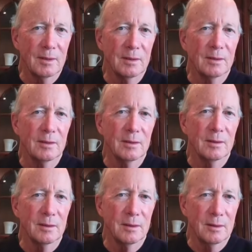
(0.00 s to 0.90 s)

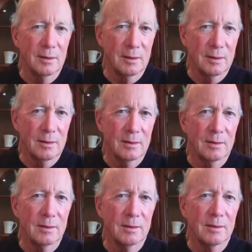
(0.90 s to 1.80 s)

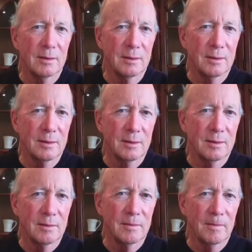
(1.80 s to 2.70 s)

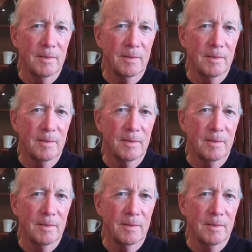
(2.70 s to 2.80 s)
This person isn't speaking.